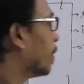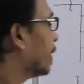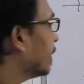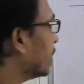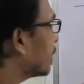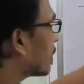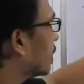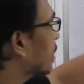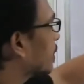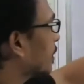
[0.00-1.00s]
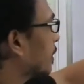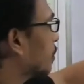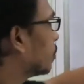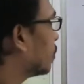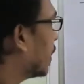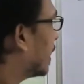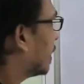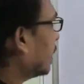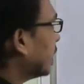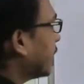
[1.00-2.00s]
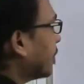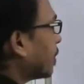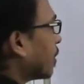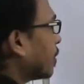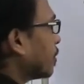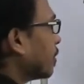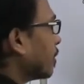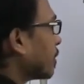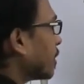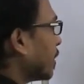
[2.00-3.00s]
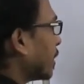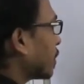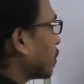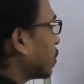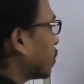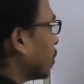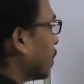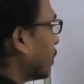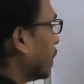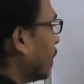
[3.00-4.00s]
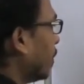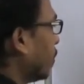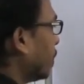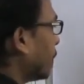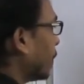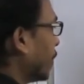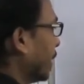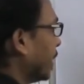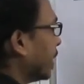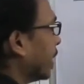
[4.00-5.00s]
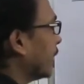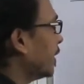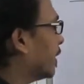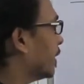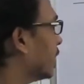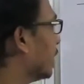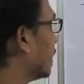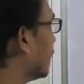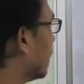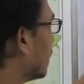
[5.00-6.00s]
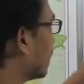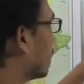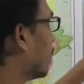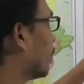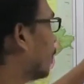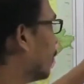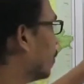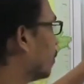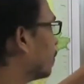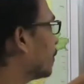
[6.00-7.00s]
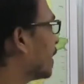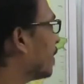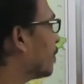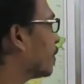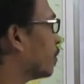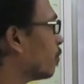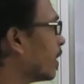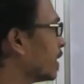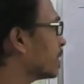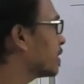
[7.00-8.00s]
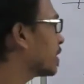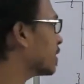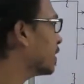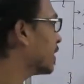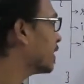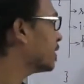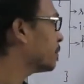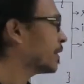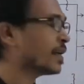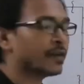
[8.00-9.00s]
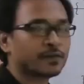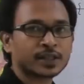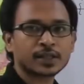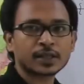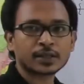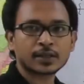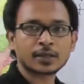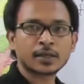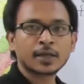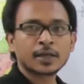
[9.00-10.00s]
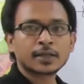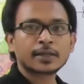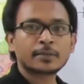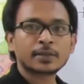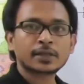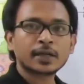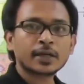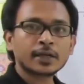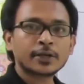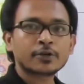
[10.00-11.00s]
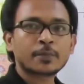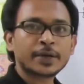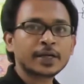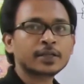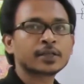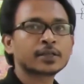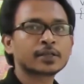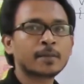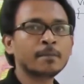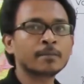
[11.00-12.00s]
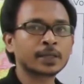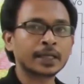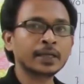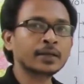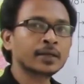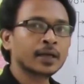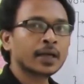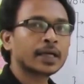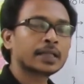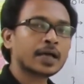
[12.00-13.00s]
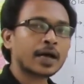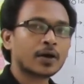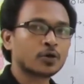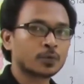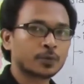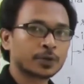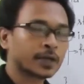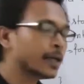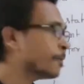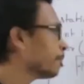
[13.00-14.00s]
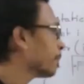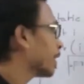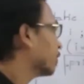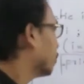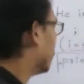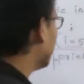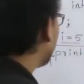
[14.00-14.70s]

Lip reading: when this condition is true, at that time control start execution of the loop body, and here in this for loop we have only one instruction, that is printf instruction. That means here it will print something in the output. Clear? So